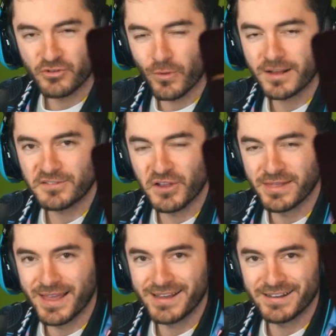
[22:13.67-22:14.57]
direct
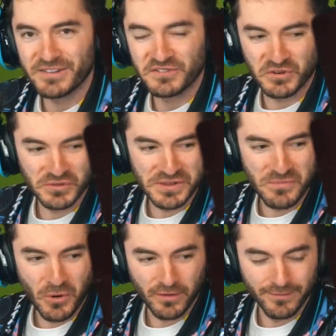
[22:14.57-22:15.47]
sunlight is certainly
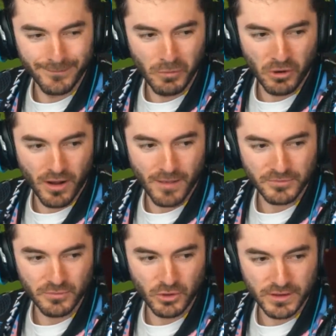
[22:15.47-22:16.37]
more
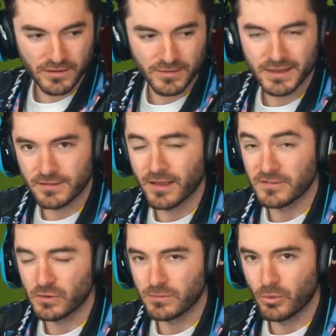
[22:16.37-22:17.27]
optimal here. It
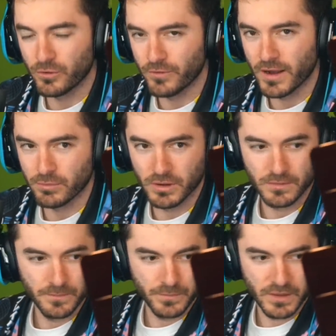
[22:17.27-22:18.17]
does look more vibrant
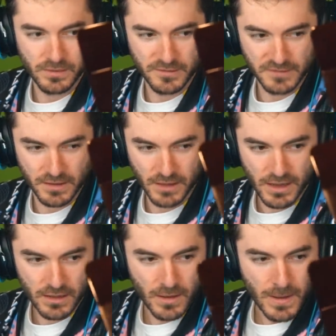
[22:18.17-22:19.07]
in the
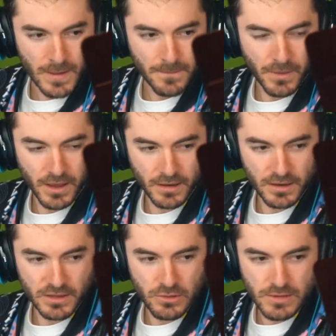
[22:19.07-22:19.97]
sunlight, but
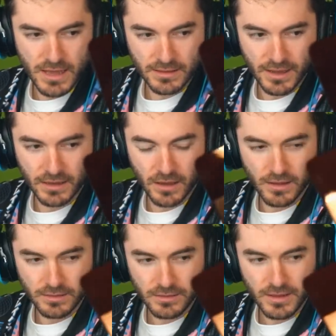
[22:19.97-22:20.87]
you get like
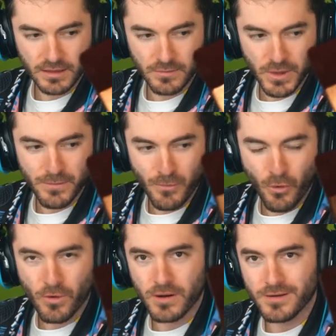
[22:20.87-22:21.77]
a little bit
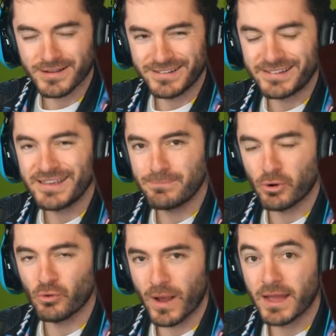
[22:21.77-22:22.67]
more
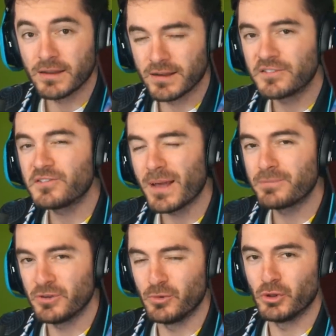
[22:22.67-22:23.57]
deeper red, an
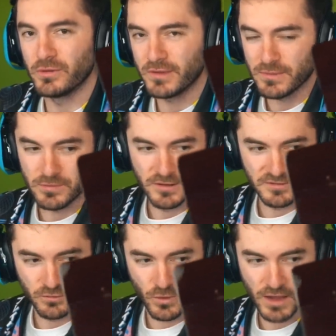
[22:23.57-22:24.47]
acceptable
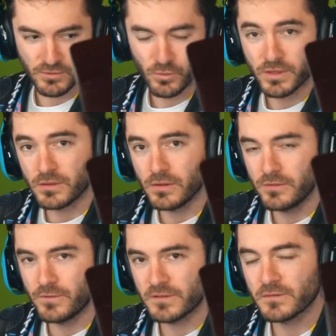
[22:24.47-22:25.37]
deepness of red with
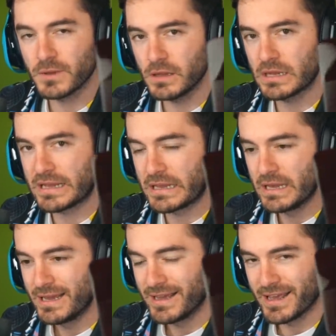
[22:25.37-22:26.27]
good visibility
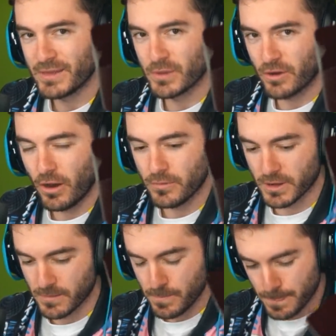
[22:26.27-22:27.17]
in the
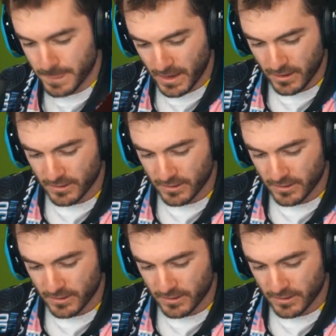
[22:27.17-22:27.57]
carbon. The